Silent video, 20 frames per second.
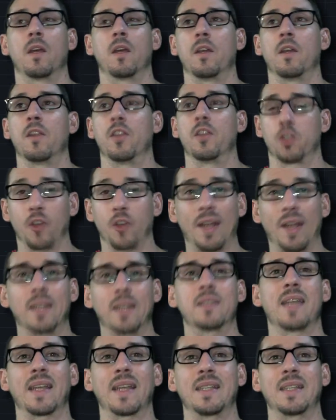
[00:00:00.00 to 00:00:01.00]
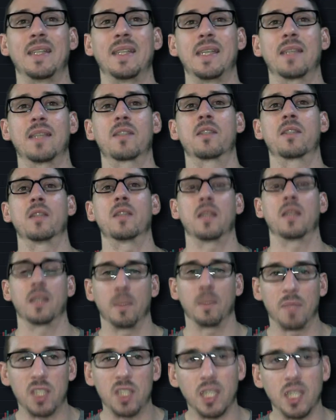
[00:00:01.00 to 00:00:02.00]
the trading techniques,
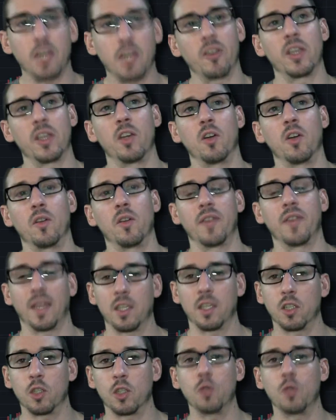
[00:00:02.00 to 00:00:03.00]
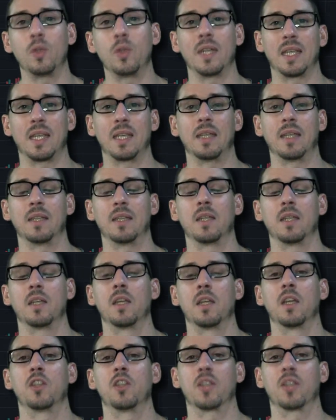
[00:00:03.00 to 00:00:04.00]
the material that you need
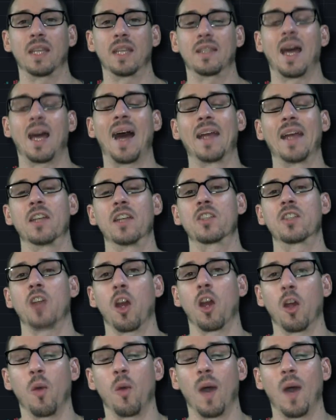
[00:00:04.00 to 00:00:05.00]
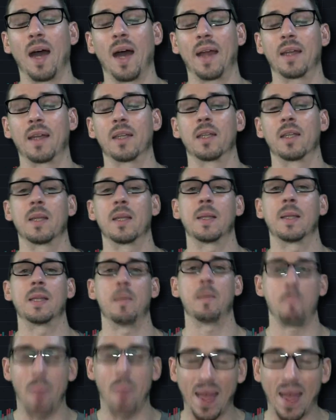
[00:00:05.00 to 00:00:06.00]
to get the highest ROI, the
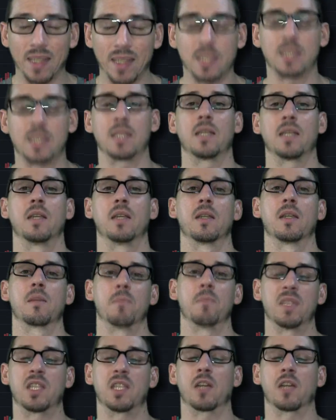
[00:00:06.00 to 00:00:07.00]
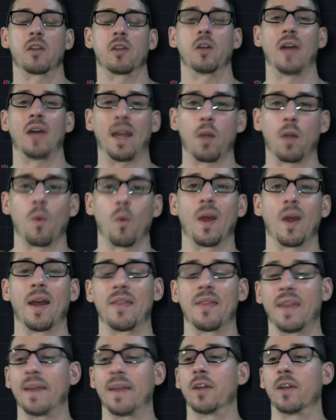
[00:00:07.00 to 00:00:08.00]
best material anywhere
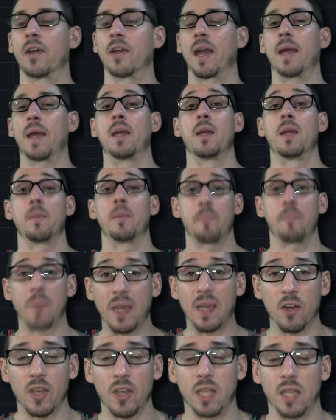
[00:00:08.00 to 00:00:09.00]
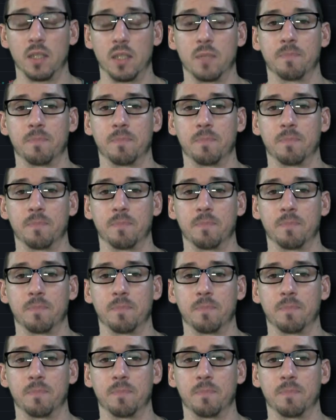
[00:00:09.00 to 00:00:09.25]
on the internet, period.